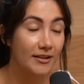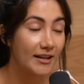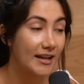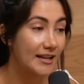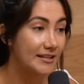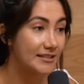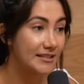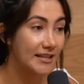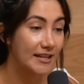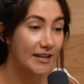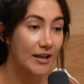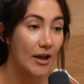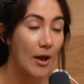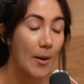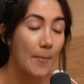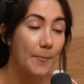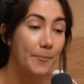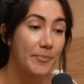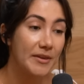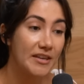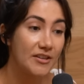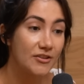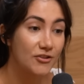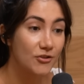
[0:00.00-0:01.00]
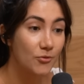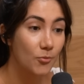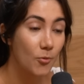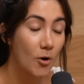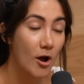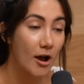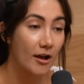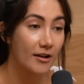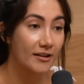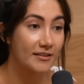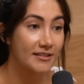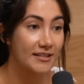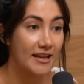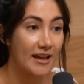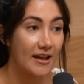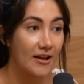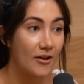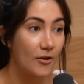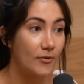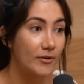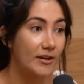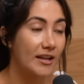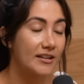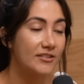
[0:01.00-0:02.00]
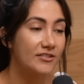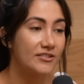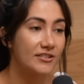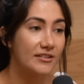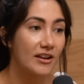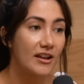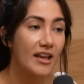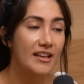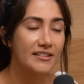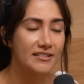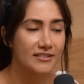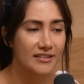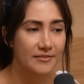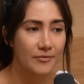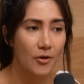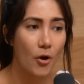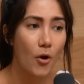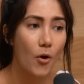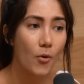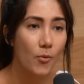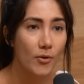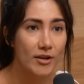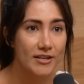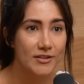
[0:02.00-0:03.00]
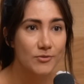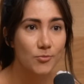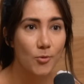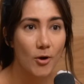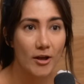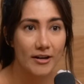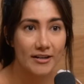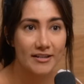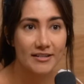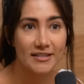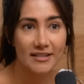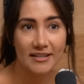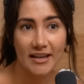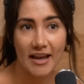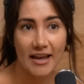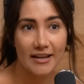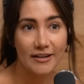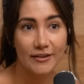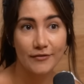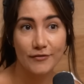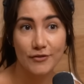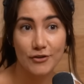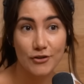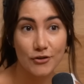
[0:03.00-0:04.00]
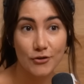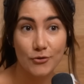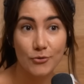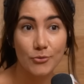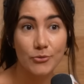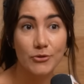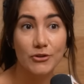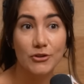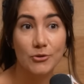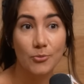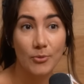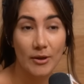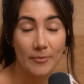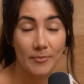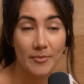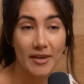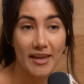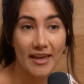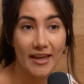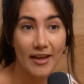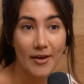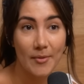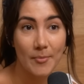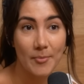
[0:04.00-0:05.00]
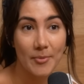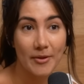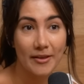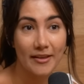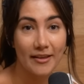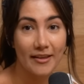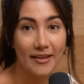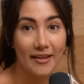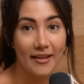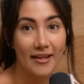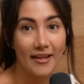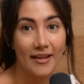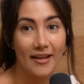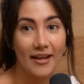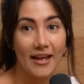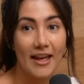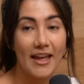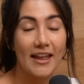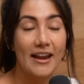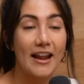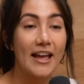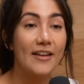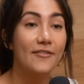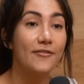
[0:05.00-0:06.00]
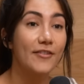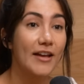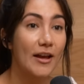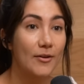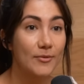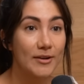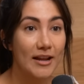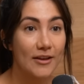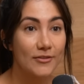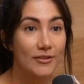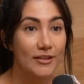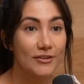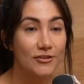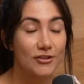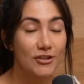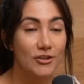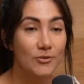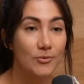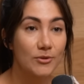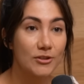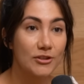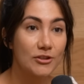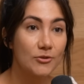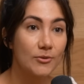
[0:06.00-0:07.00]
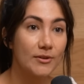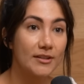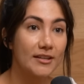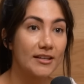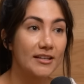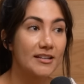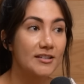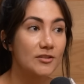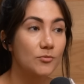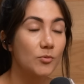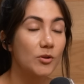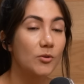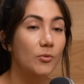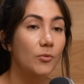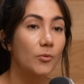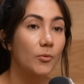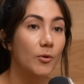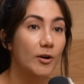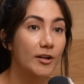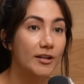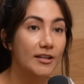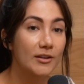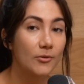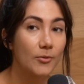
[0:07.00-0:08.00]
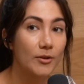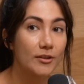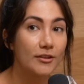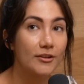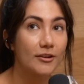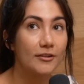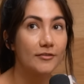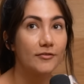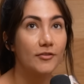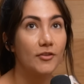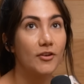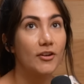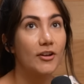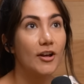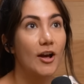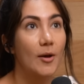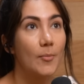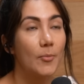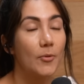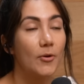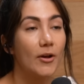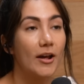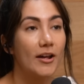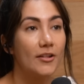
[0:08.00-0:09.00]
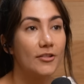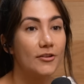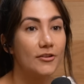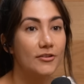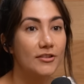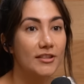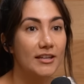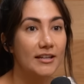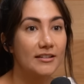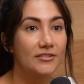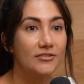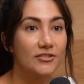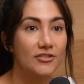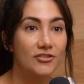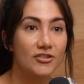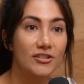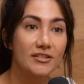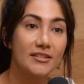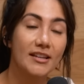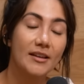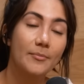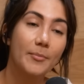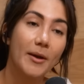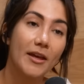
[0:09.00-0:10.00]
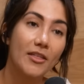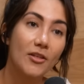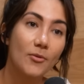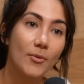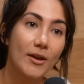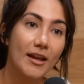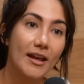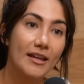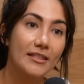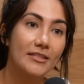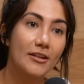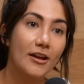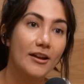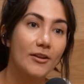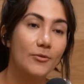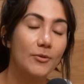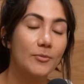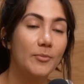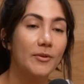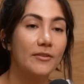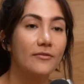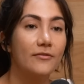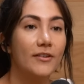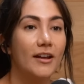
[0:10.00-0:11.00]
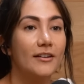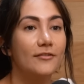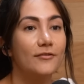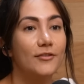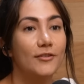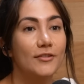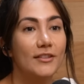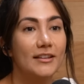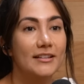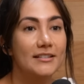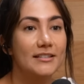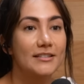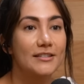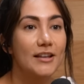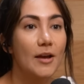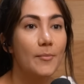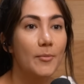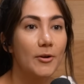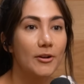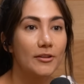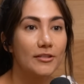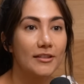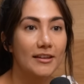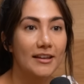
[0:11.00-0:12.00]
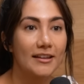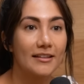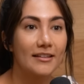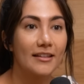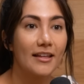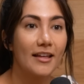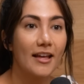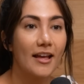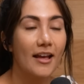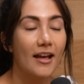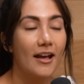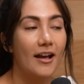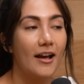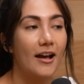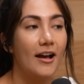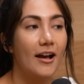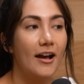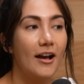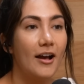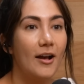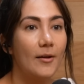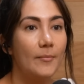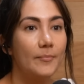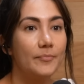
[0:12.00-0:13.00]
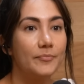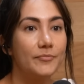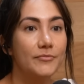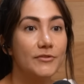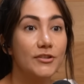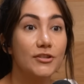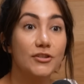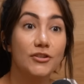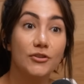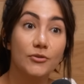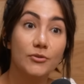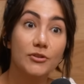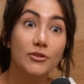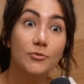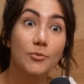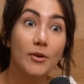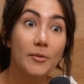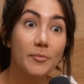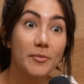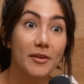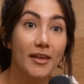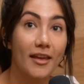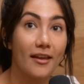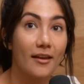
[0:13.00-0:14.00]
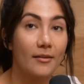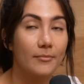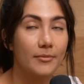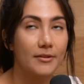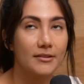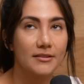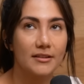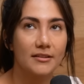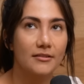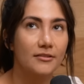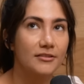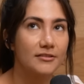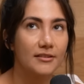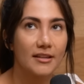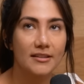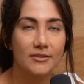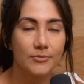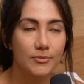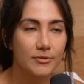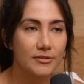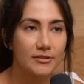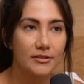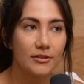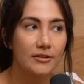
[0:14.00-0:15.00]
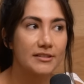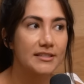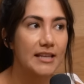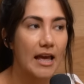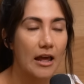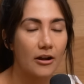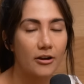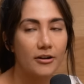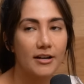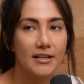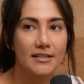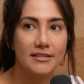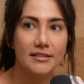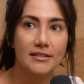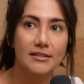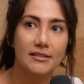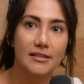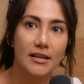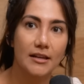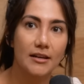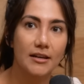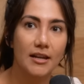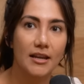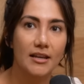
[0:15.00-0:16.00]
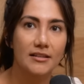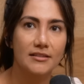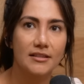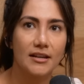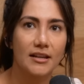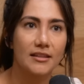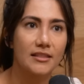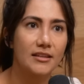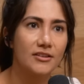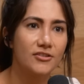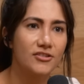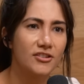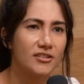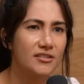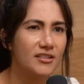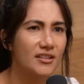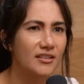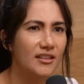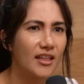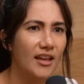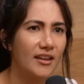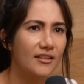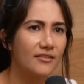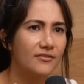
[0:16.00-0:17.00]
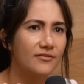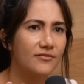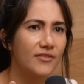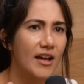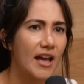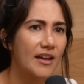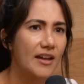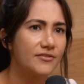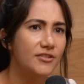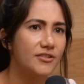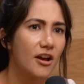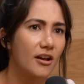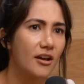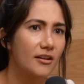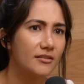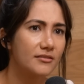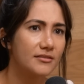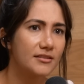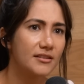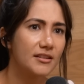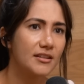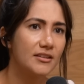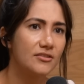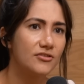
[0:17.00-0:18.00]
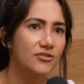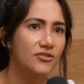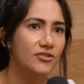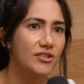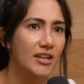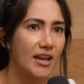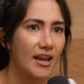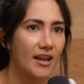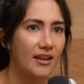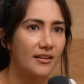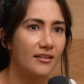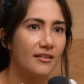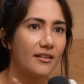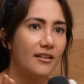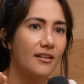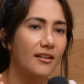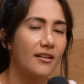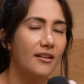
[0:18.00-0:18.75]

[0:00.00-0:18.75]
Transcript: It has like a beach walk down and has always wanted to kind of do swim camp. And I found out that she was doing it because we were working with her for a couple other things. And she's like, by the way, I thought it would be fun for this summer thing to do swim camp. And it was Saturdays and Sundays. And I think she did like 5 dogs each day.